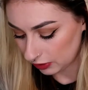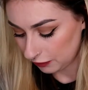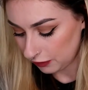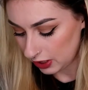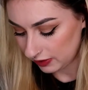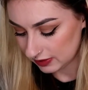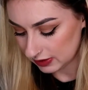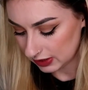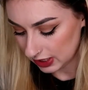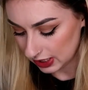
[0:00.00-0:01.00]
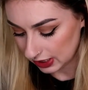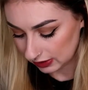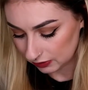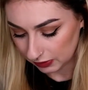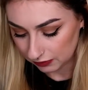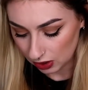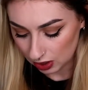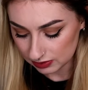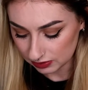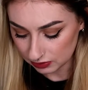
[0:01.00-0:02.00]
the first things, we've
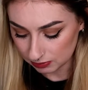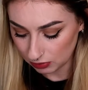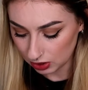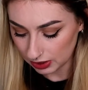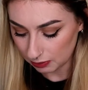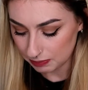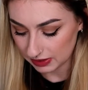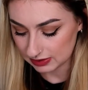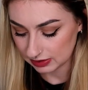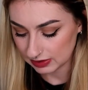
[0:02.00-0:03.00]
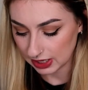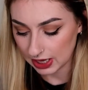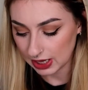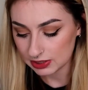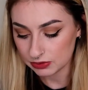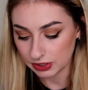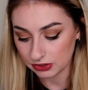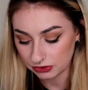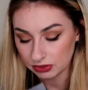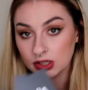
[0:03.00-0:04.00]
got some more little business cards,
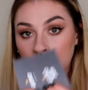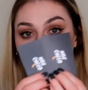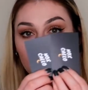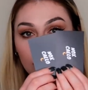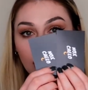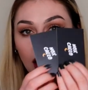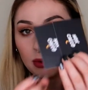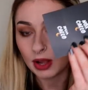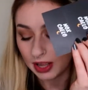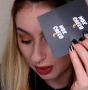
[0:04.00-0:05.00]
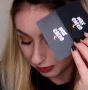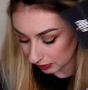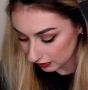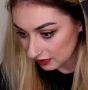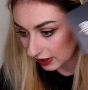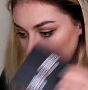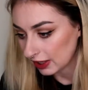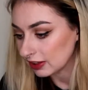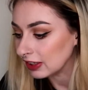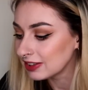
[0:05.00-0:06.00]
which I'm quite happy with because I
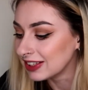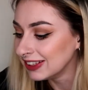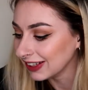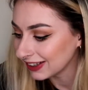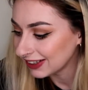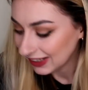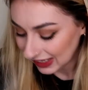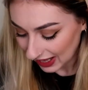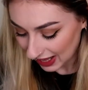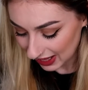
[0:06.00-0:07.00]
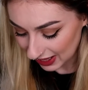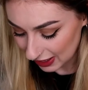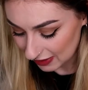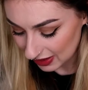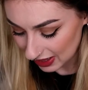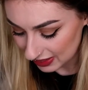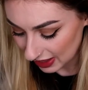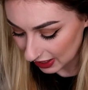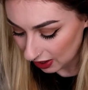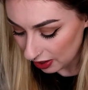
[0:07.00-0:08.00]
like these. and
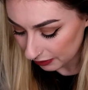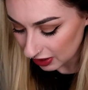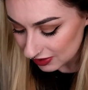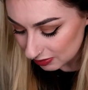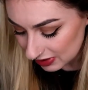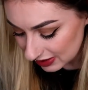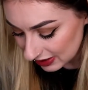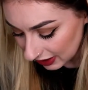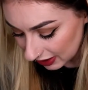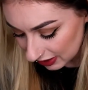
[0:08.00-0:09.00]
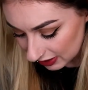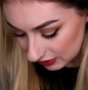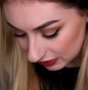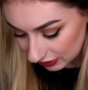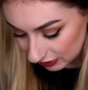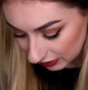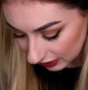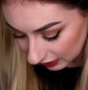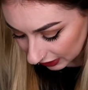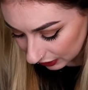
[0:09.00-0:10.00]
then, oh, we've got some stickers, which is really, really